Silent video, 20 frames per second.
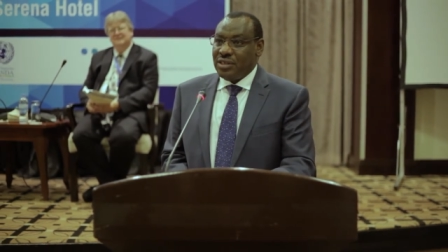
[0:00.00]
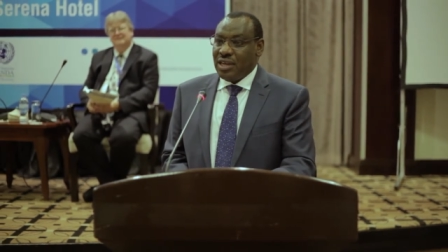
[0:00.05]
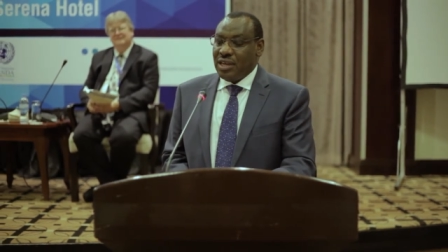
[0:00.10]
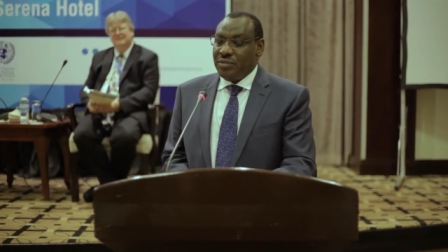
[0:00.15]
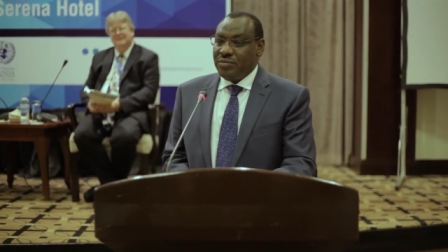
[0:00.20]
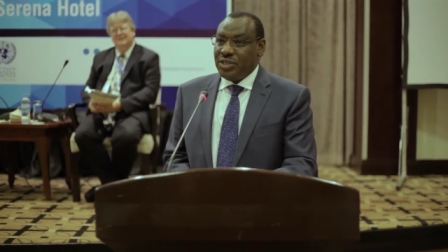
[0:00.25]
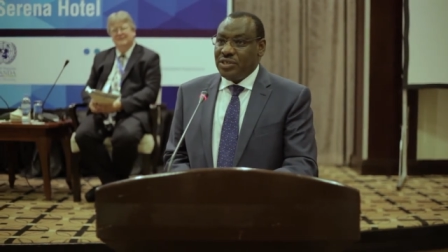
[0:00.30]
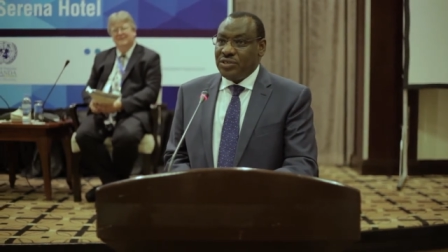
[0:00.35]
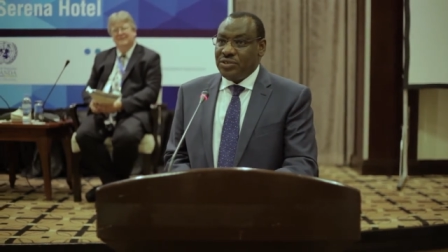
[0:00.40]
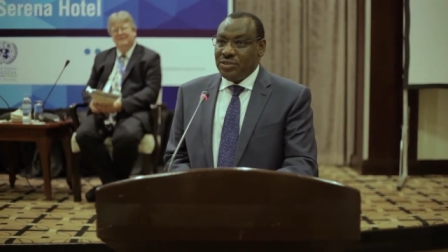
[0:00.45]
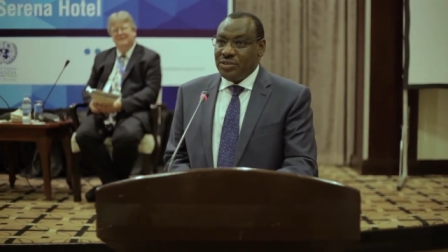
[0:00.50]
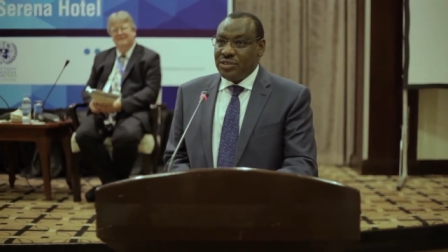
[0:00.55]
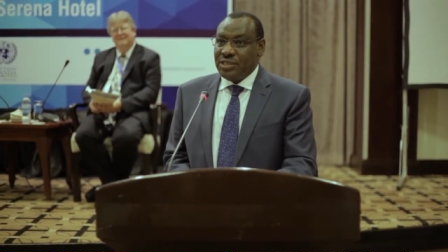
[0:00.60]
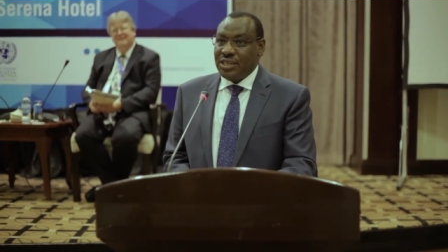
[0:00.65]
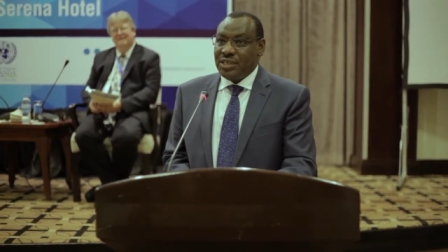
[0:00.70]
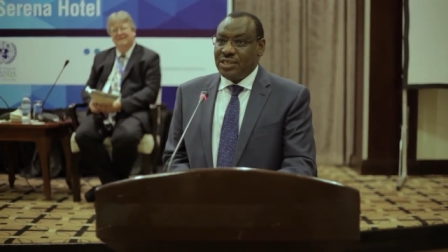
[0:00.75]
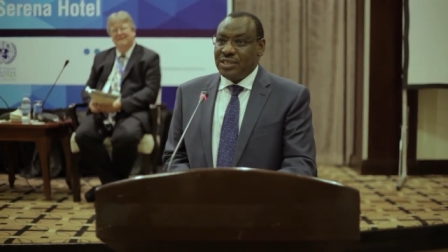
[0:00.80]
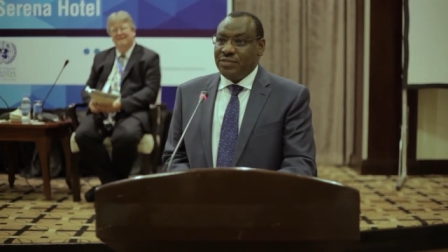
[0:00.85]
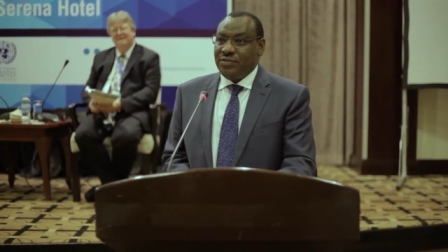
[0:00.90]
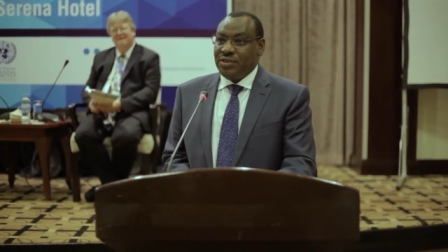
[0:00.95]
I've been told
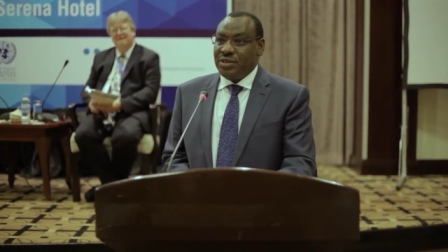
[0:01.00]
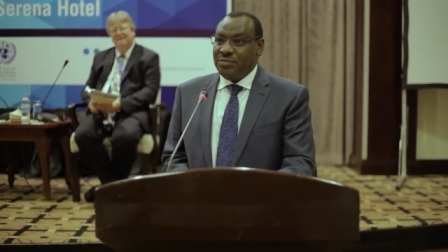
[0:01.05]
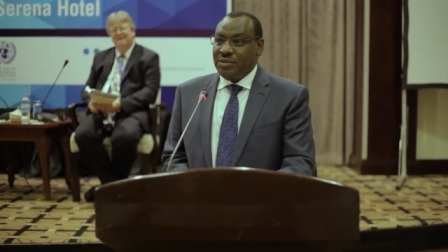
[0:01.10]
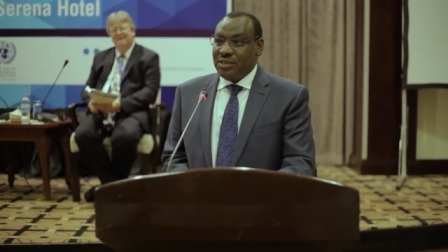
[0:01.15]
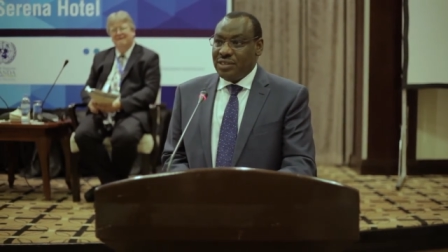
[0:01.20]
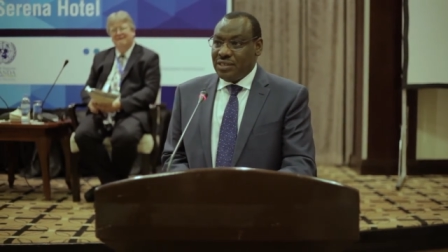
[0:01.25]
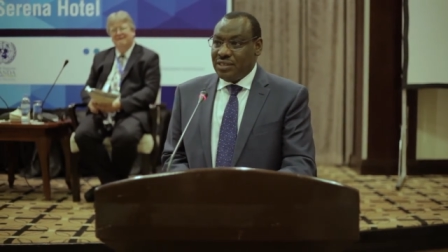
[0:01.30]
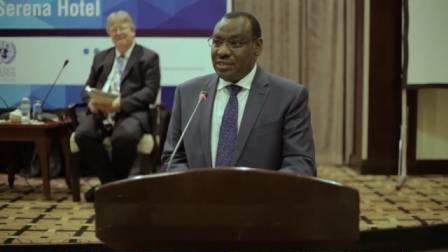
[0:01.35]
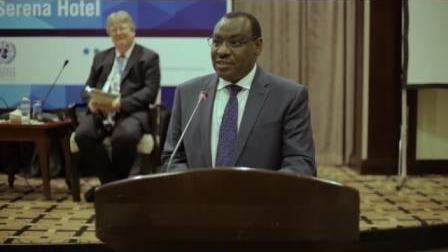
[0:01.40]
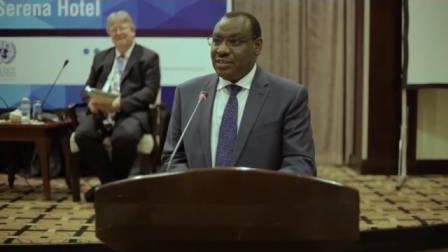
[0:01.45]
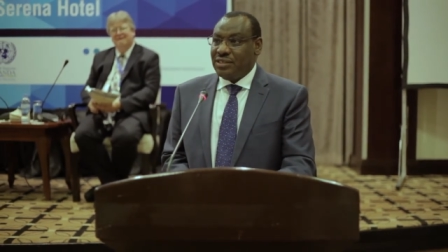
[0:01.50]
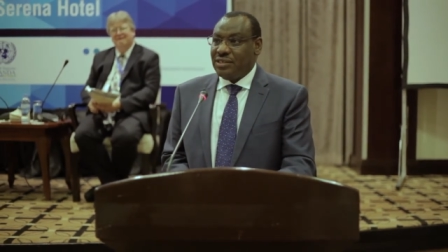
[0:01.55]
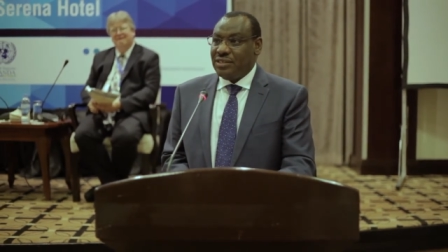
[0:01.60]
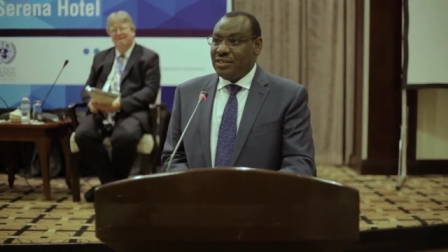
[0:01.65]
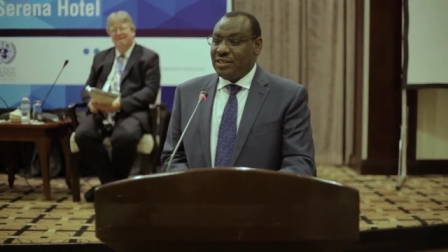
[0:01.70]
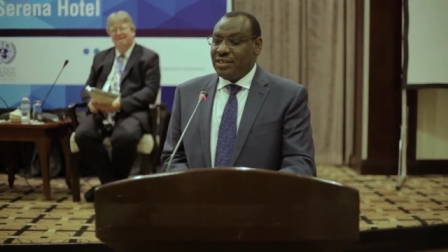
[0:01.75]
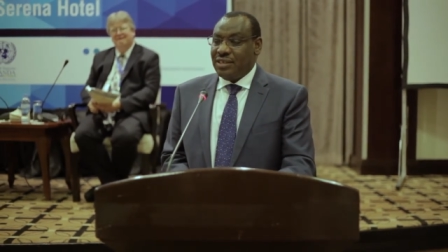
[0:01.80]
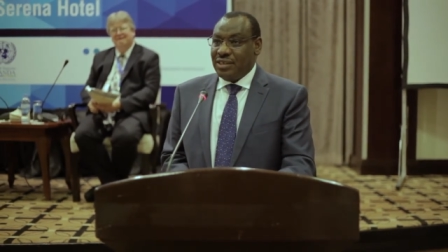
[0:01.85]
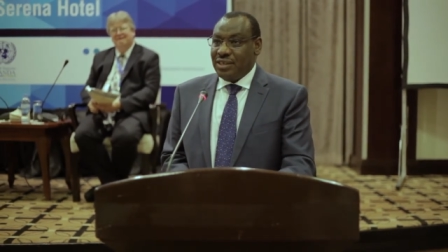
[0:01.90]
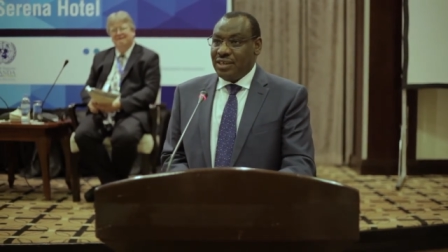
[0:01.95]
that everybody
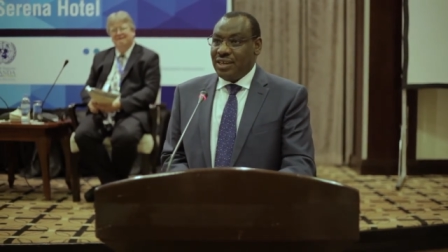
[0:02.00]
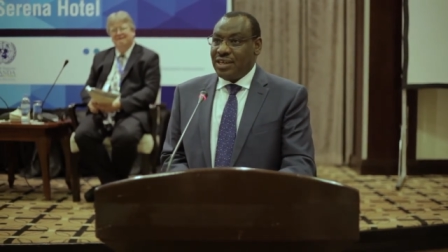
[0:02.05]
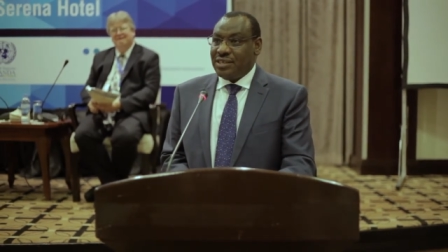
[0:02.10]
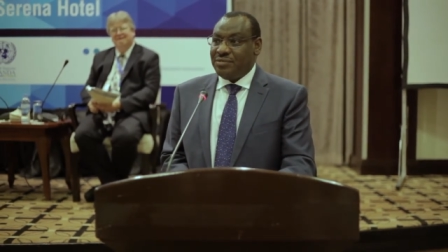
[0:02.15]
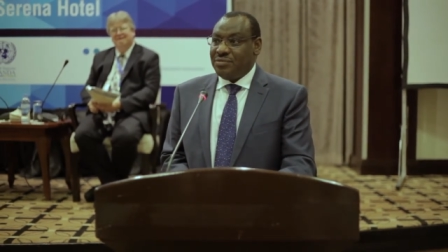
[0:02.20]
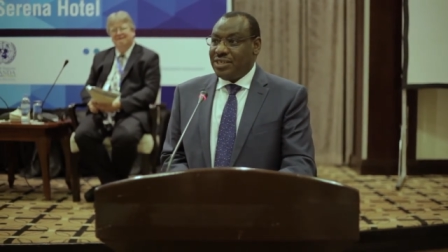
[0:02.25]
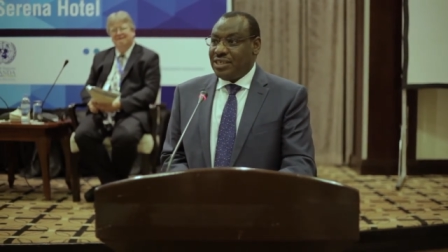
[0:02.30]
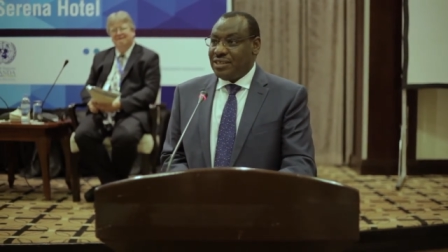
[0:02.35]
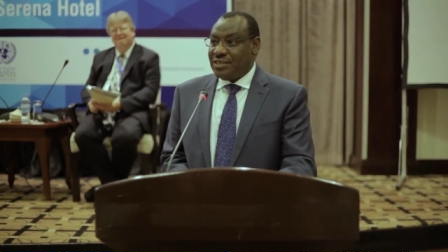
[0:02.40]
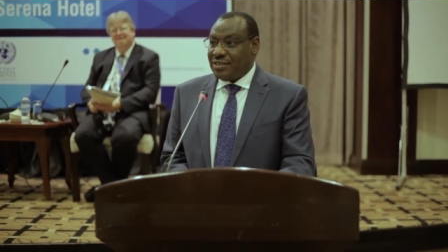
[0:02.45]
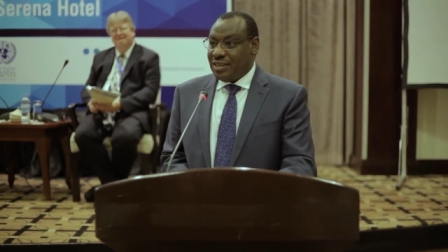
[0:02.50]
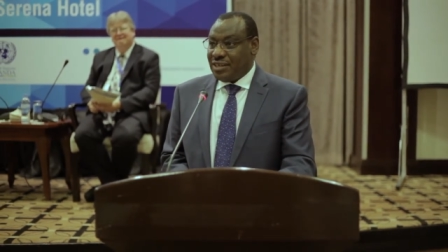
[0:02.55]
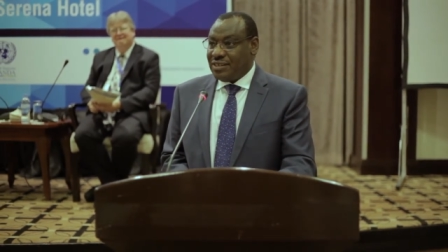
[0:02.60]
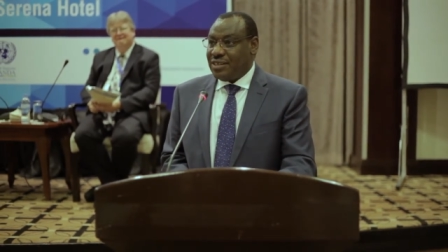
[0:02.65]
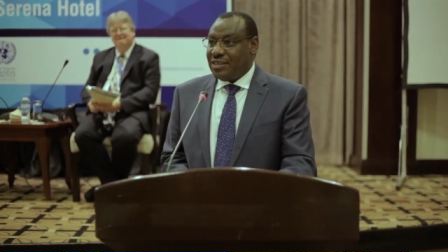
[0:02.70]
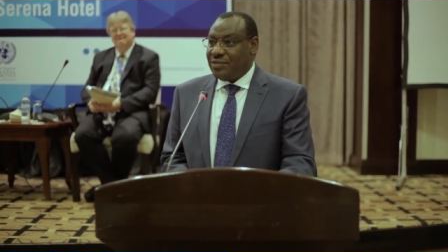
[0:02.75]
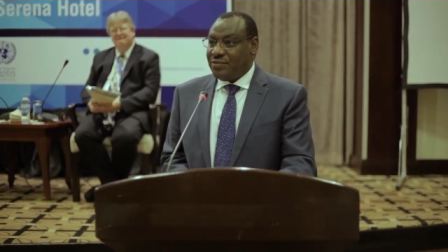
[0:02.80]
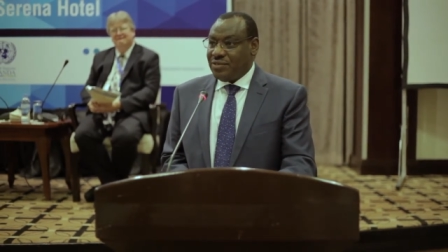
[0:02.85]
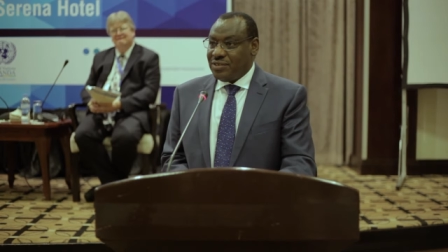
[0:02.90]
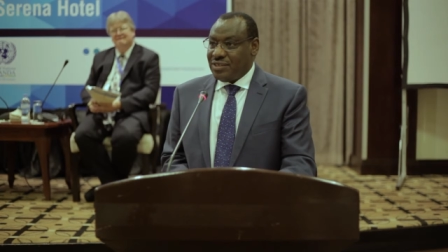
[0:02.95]
here has been
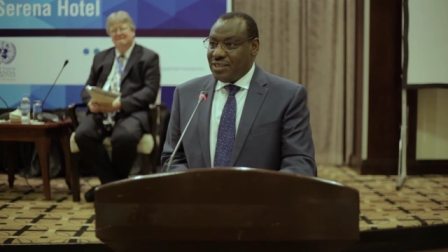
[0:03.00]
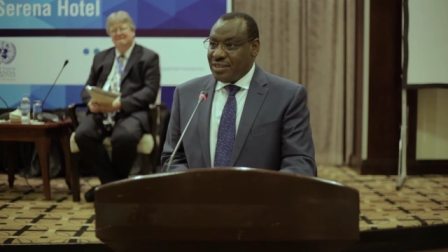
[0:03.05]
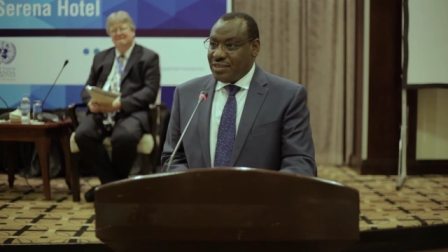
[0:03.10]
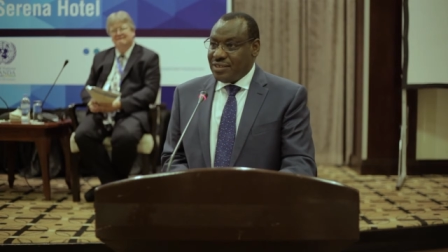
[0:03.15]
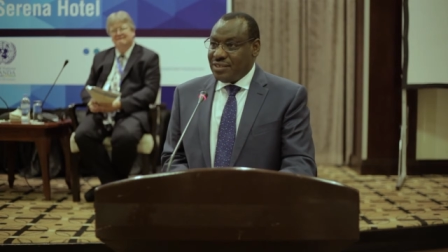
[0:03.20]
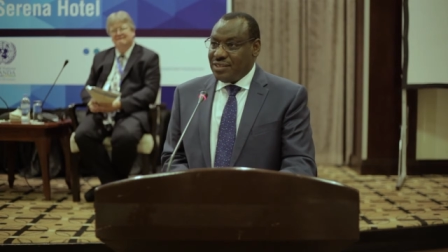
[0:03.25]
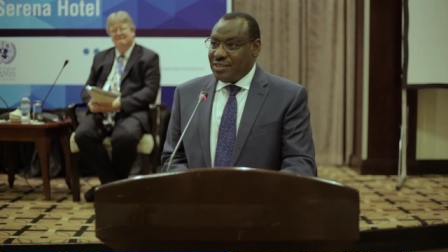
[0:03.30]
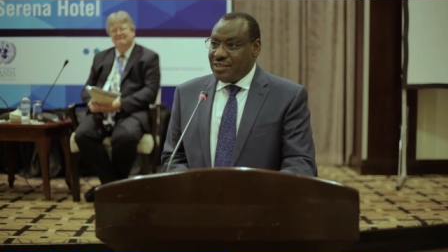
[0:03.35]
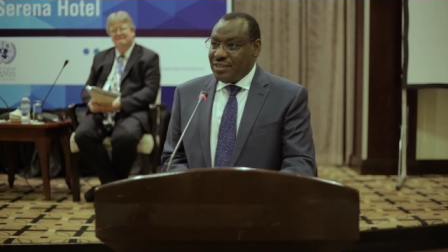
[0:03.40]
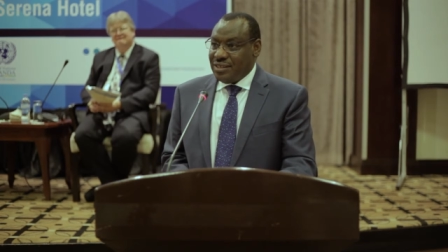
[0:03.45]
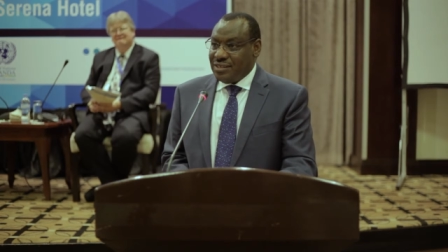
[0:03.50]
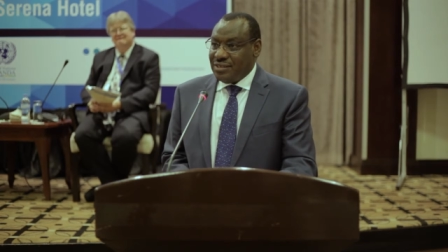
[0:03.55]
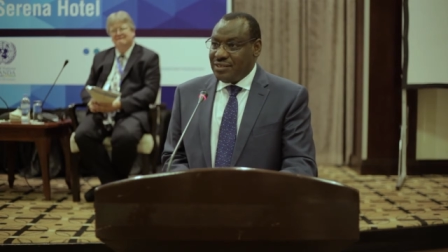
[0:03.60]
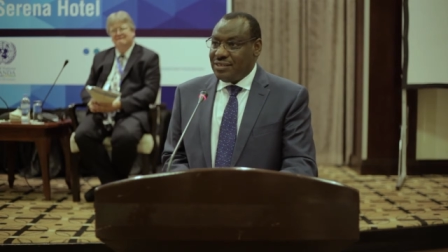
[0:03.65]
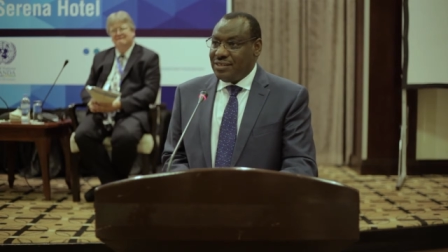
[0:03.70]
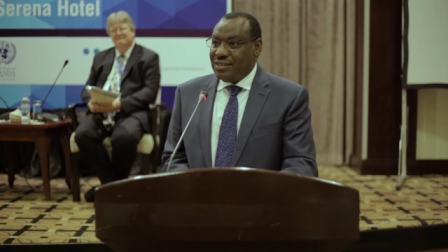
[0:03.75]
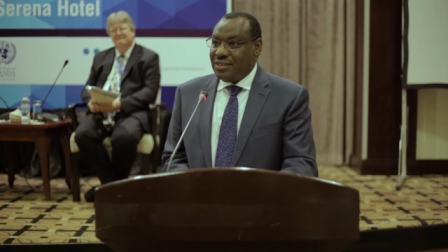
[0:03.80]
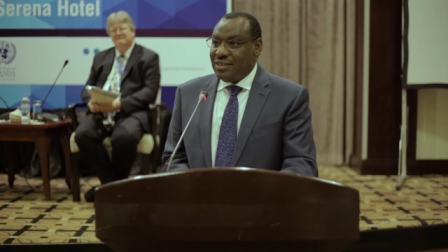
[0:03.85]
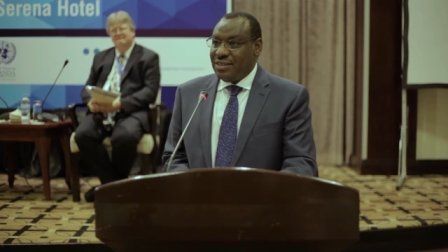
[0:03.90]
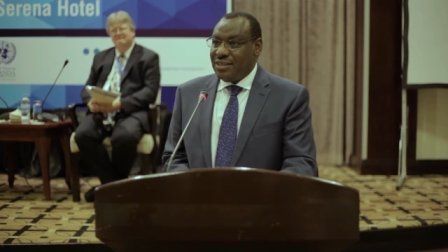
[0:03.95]
excited for the last three
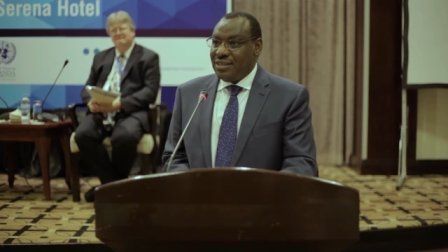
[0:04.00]
days,